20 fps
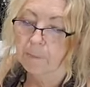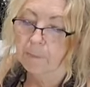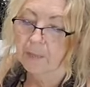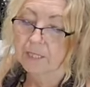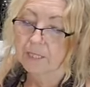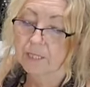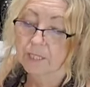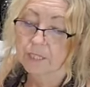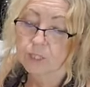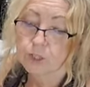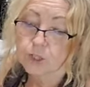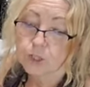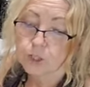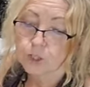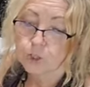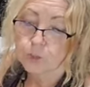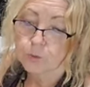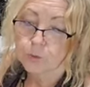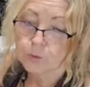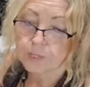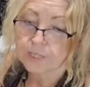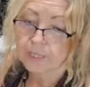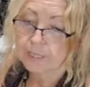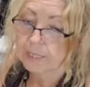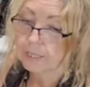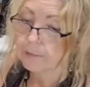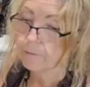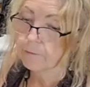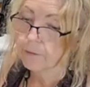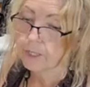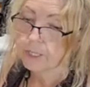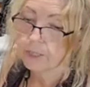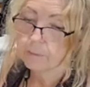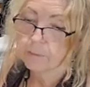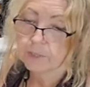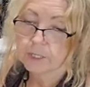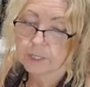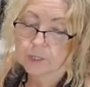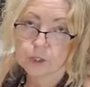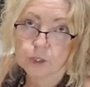tissue, inflamed
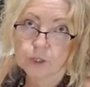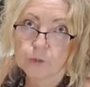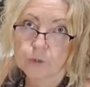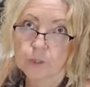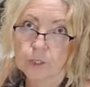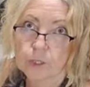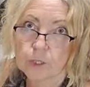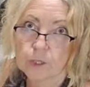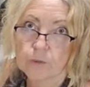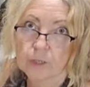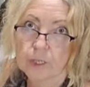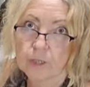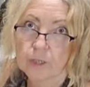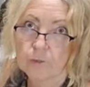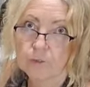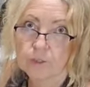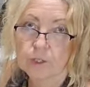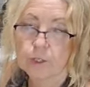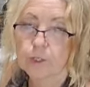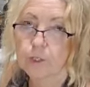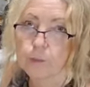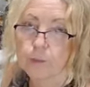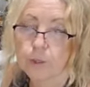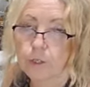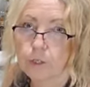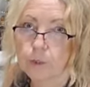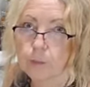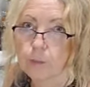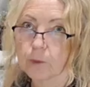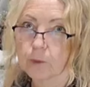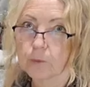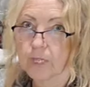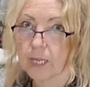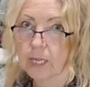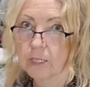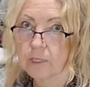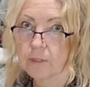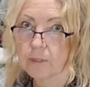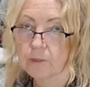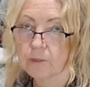tissue. You know, everything's super
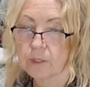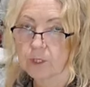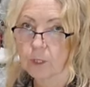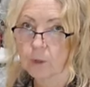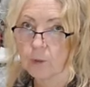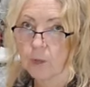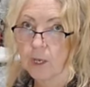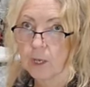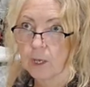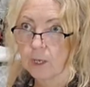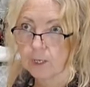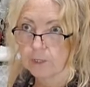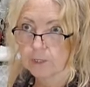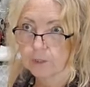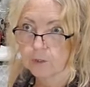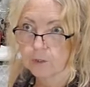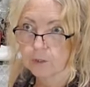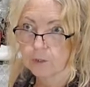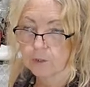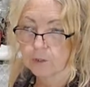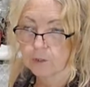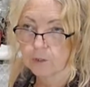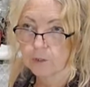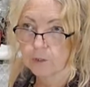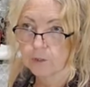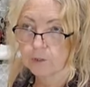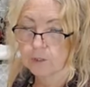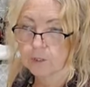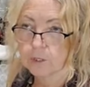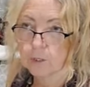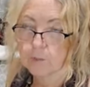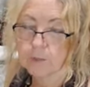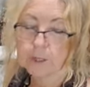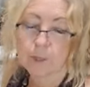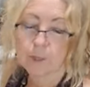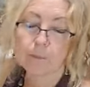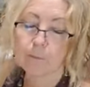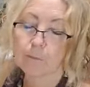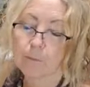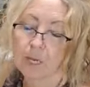reactive. So
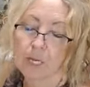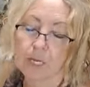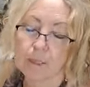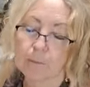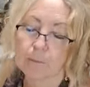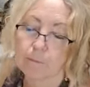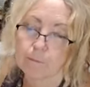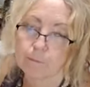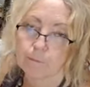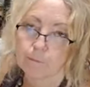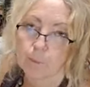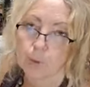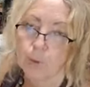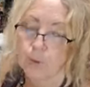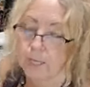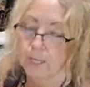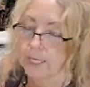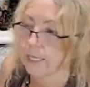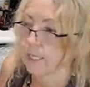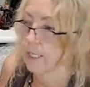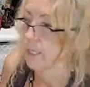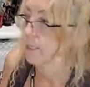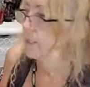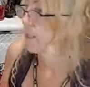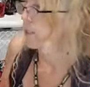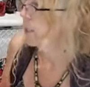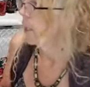my point is,